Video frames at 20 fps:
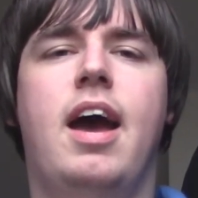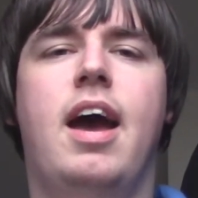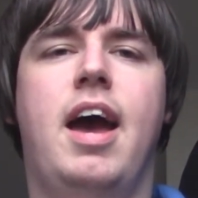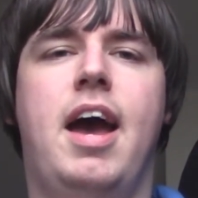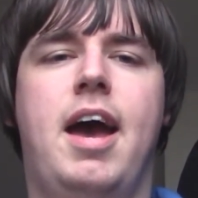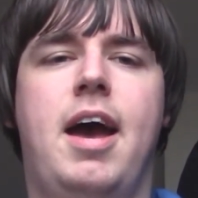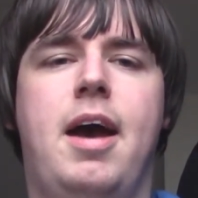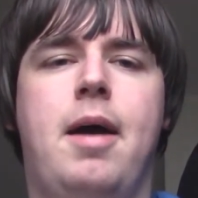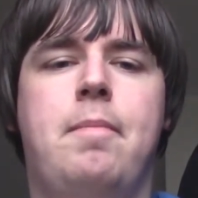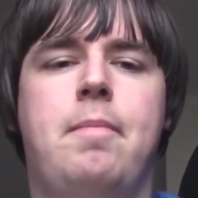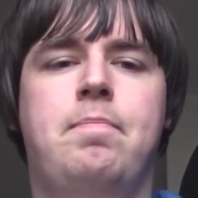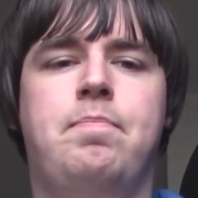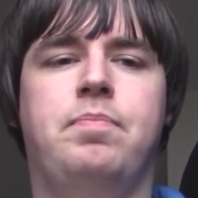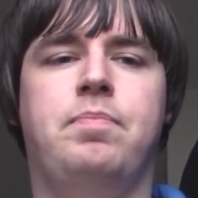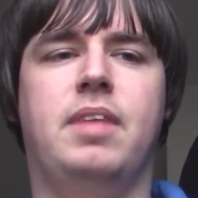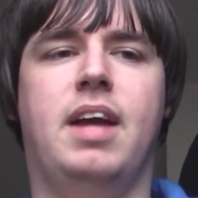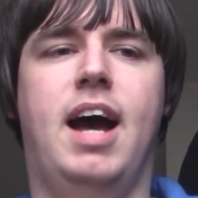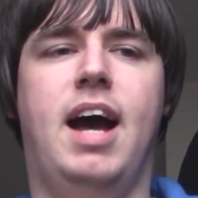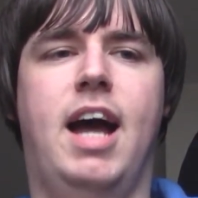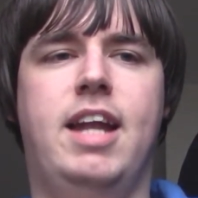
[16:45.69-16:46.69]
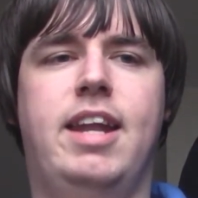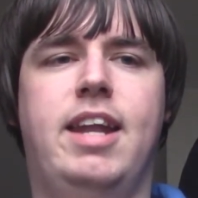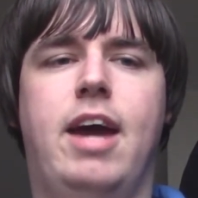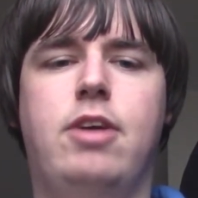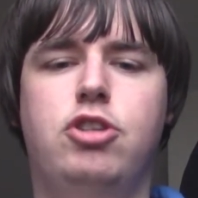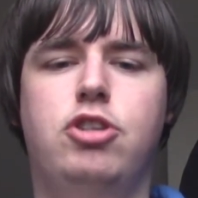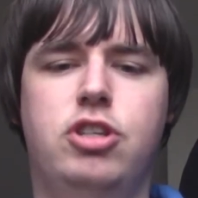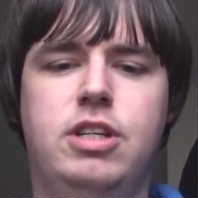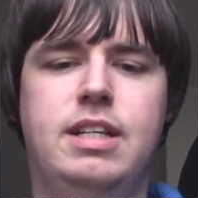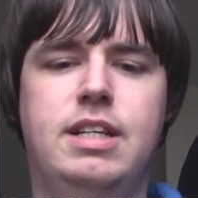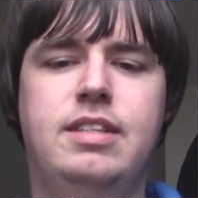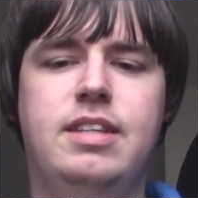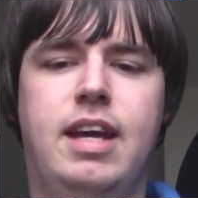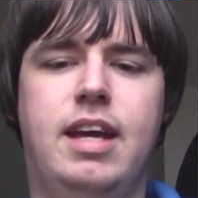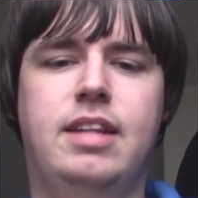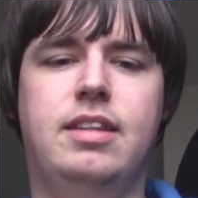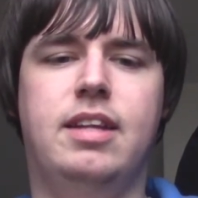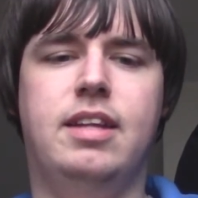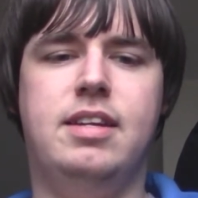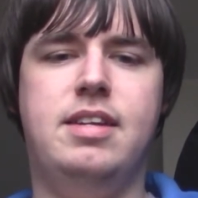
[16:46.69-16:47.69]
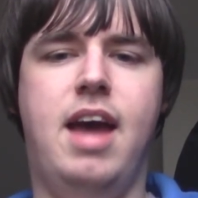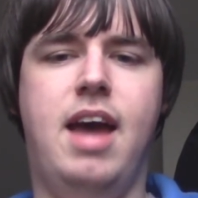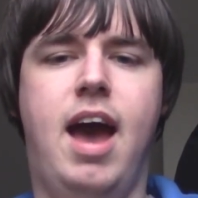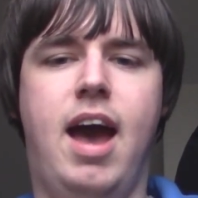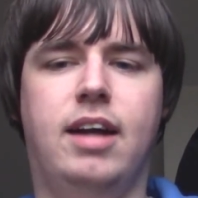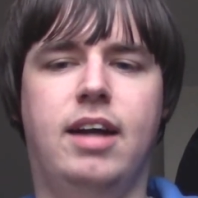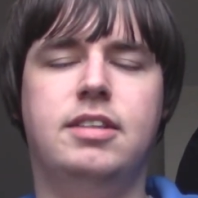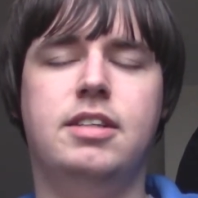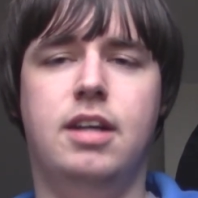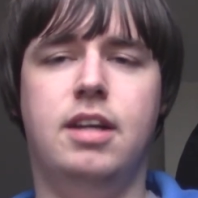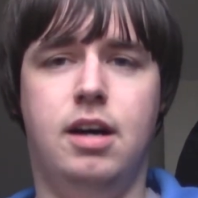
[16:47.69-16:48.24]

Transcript: Um, and now she's in the debt